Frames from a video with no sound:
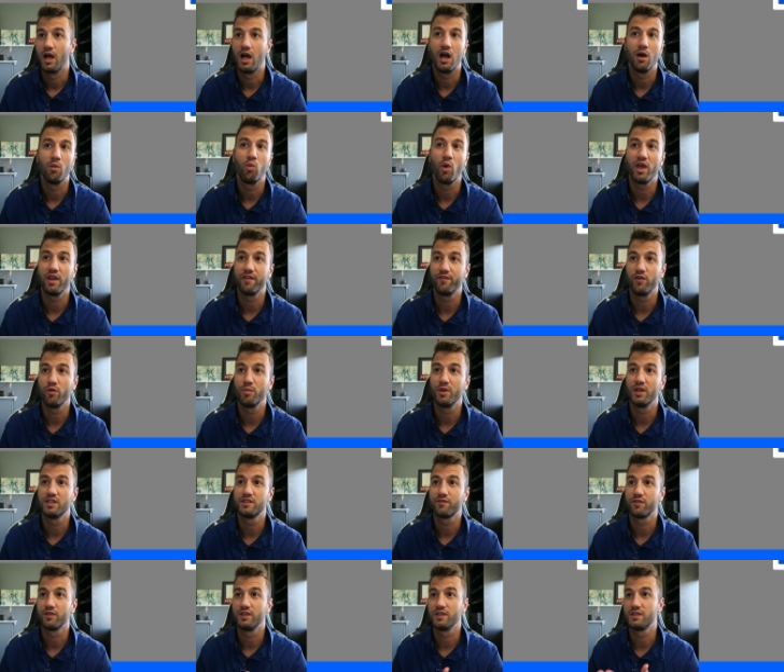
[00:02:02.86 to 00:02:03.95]
Uh, wait a few
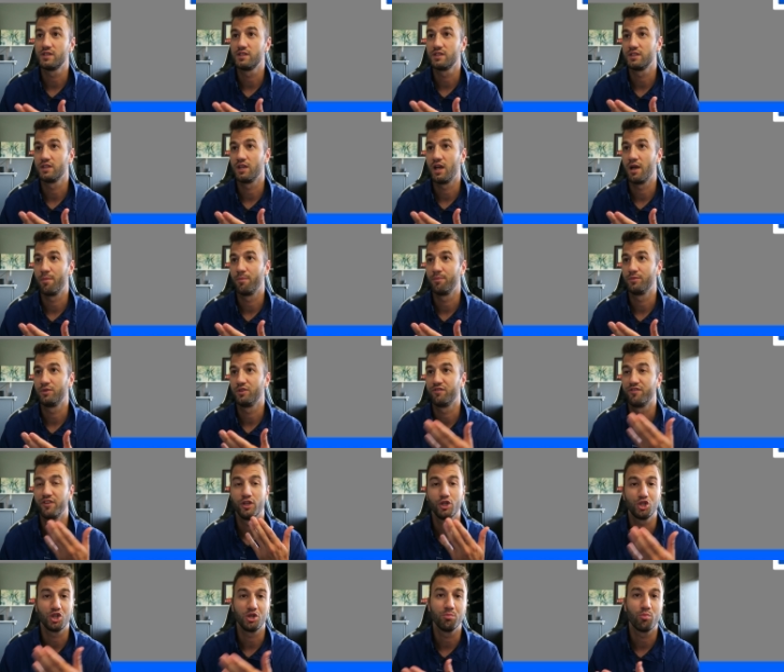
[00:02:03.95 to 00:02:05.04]
minutes for this um, to
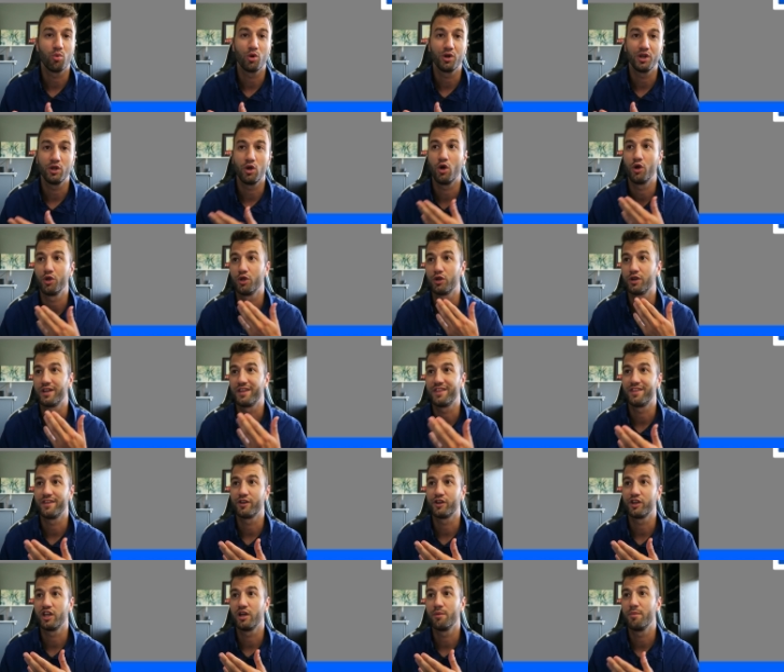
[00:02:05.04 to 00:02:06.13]
finish importing all your
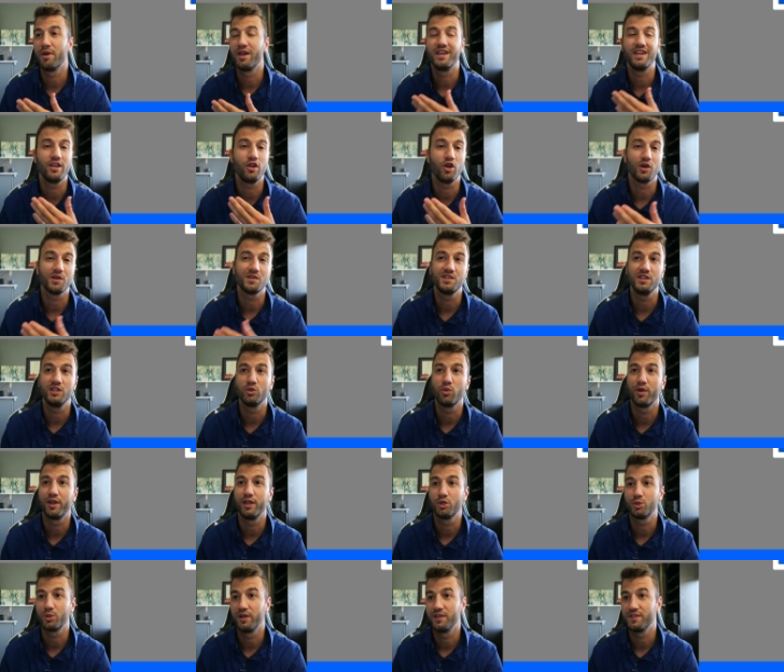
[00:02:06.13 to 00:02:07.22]
Ethereum and E R C
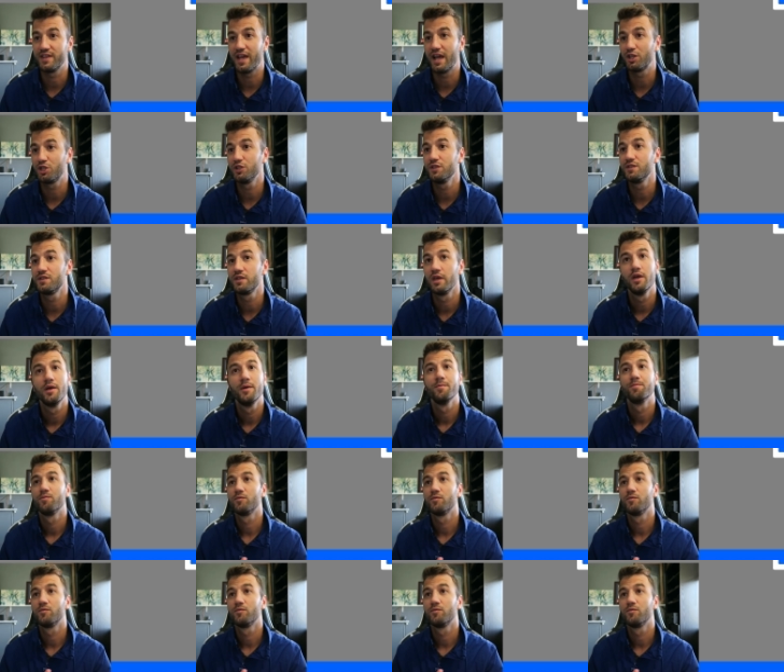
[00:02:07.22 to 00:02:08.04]
twenty transactions.